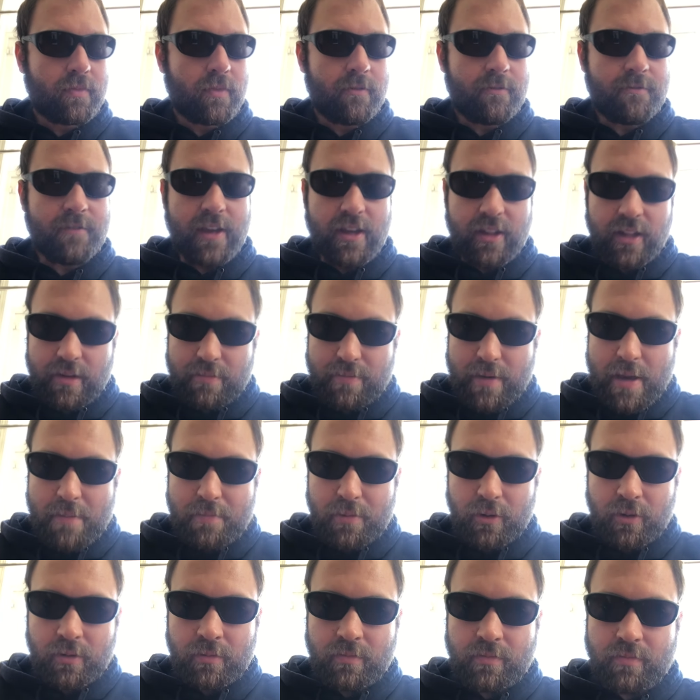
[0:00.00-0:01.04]
feeling
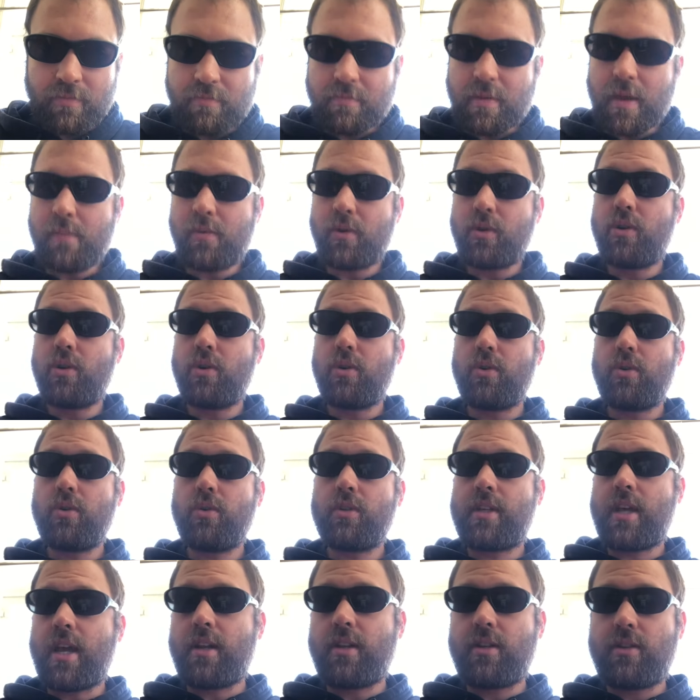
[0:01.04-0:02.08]
people who
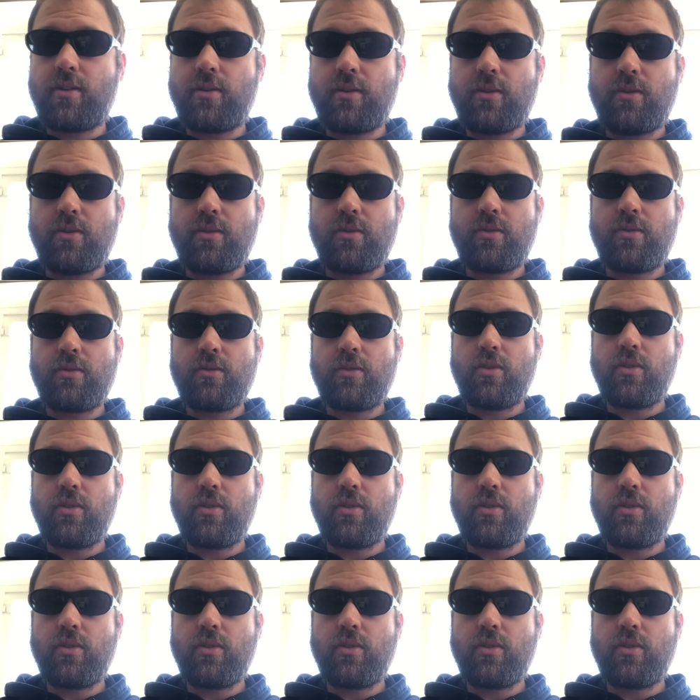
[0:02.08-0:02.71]
tend to